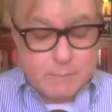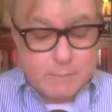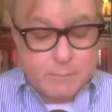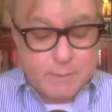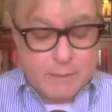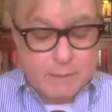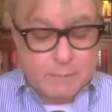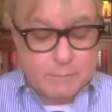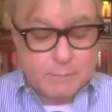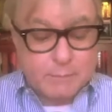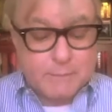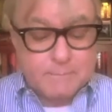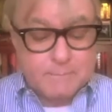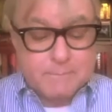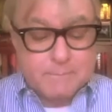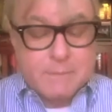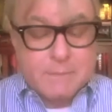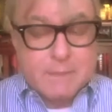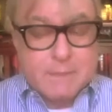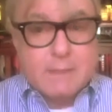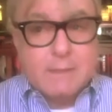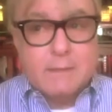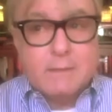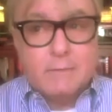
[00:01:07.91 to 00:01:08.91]
people
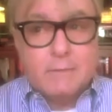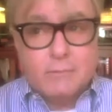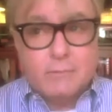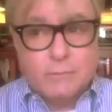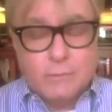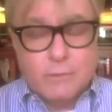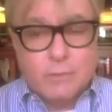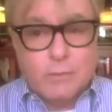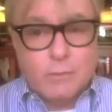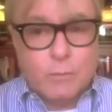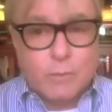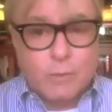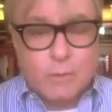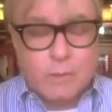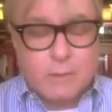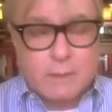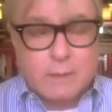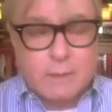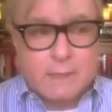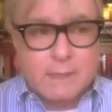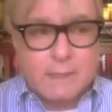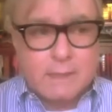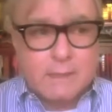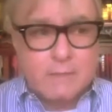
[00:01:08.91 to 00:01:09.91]
through your work,
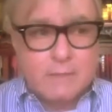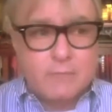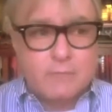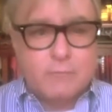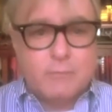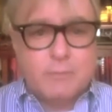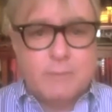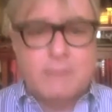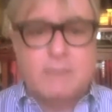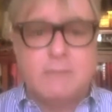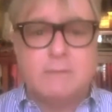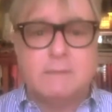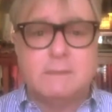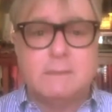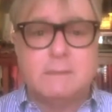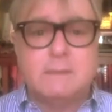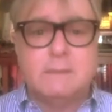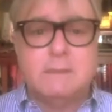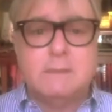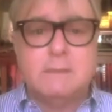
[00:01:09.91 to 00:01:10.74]
and you've built